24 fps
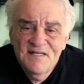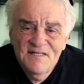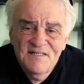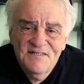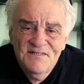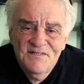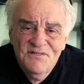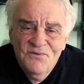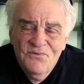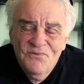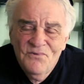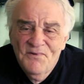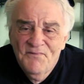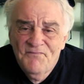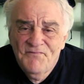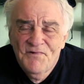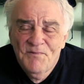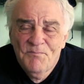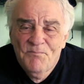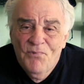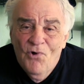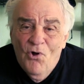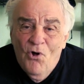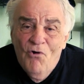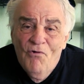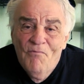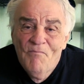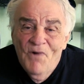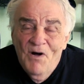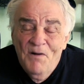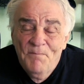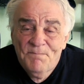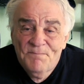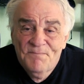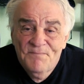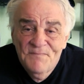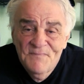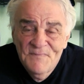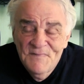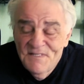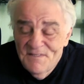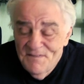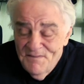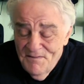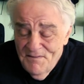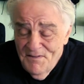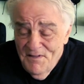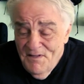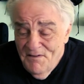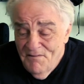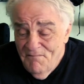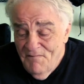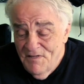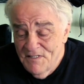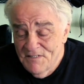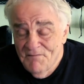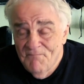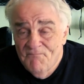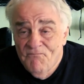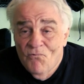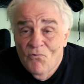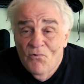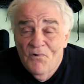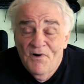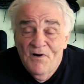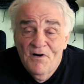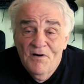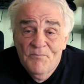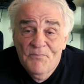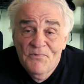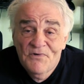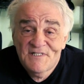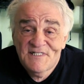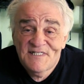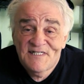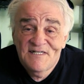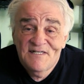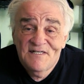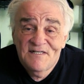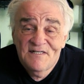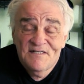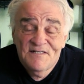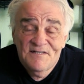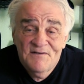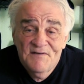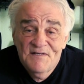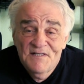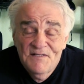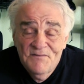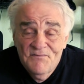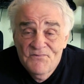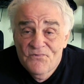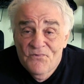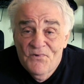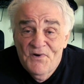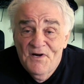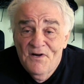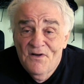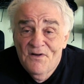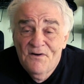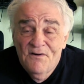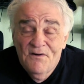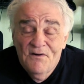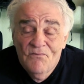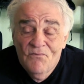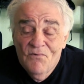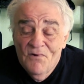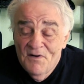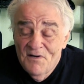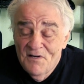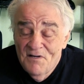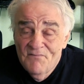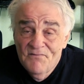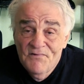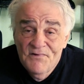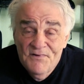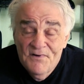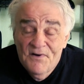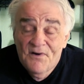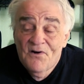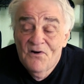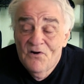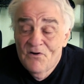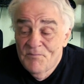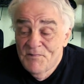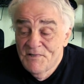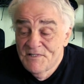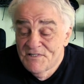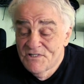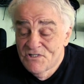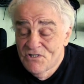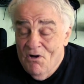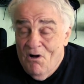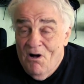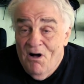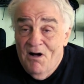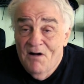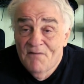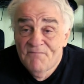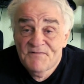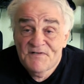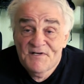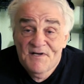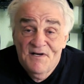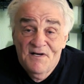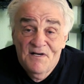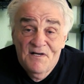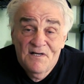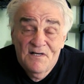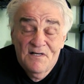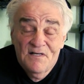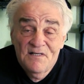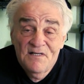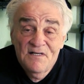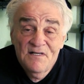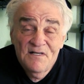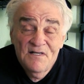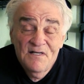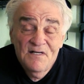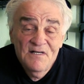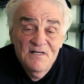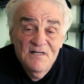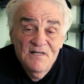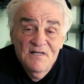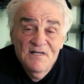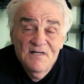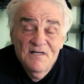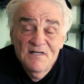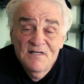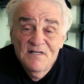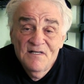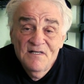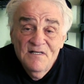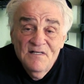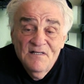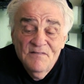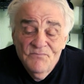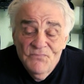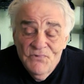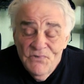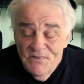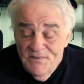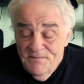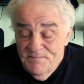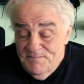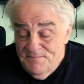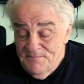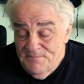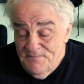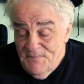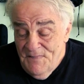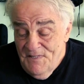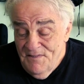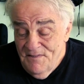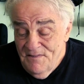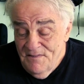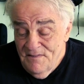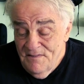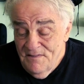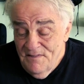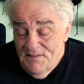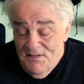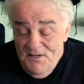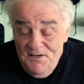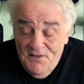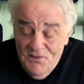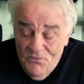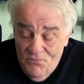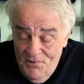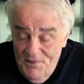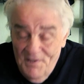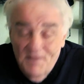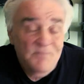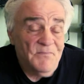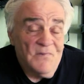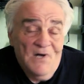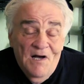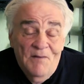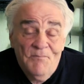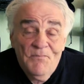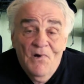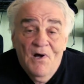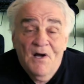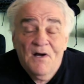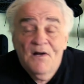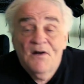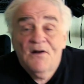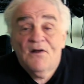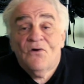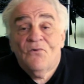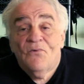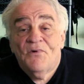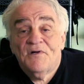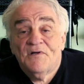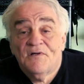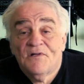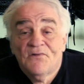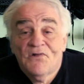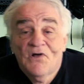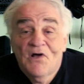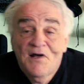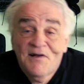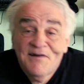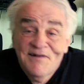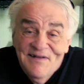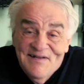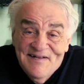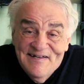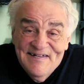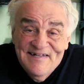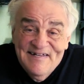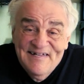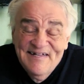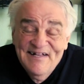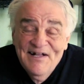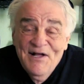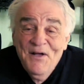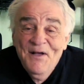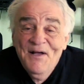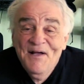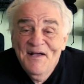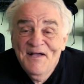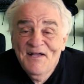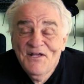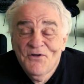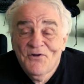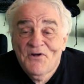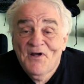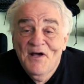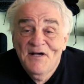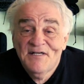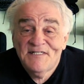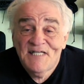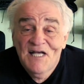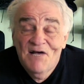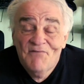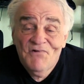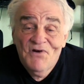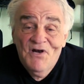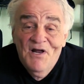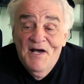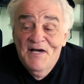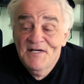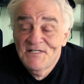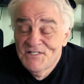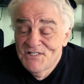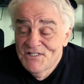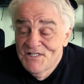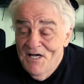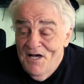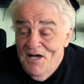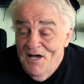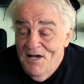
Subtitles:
if you blow them up to 400%, 300, whatever, they're going to be soft, yeah. But anyway, I'm not going to go into that. You guys have a nice